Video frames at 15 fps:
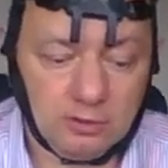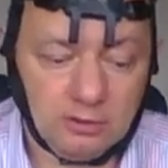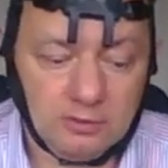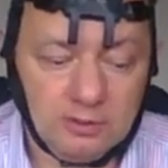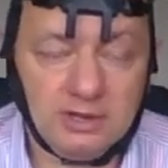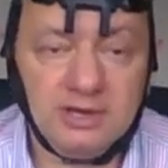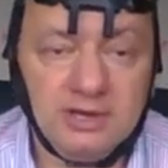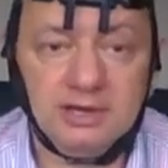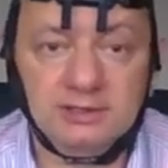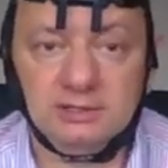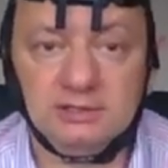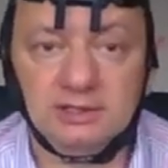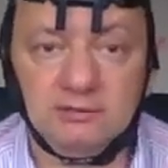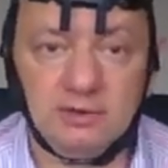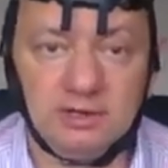creating
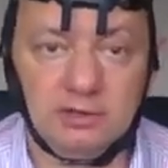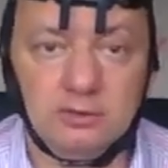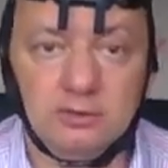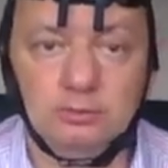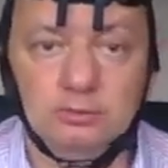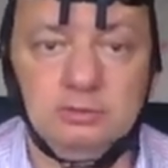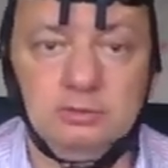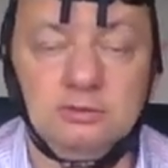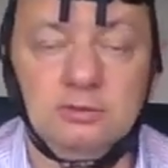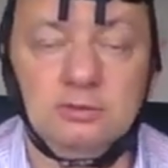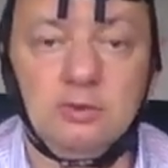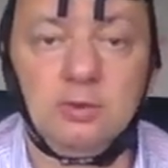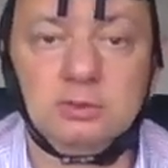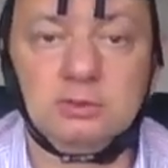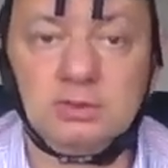the very good
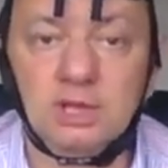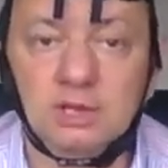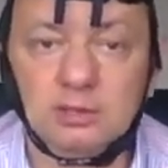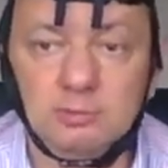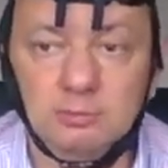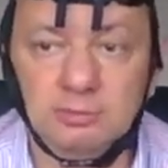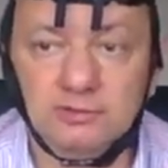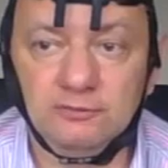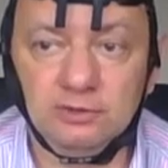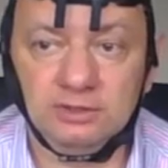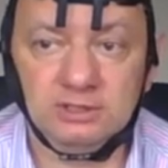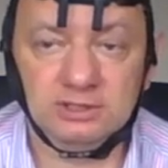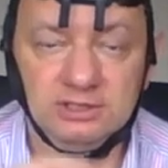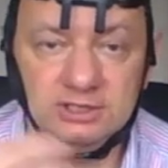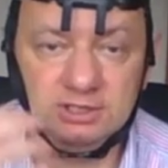contact between
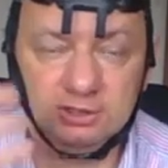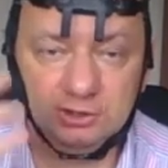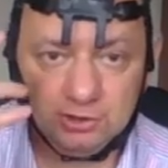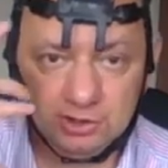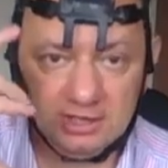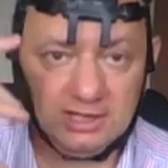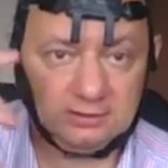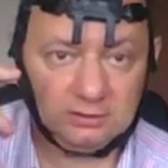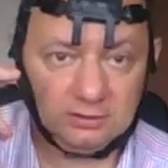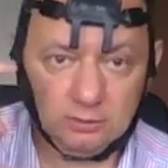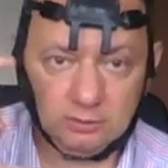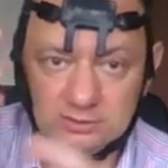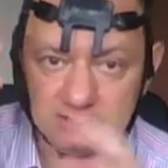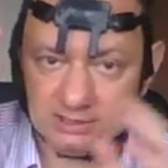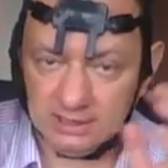the EEG
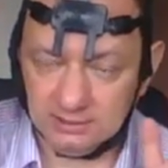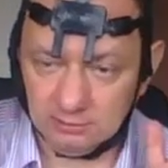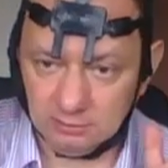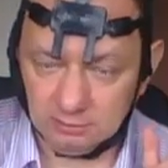electrodes and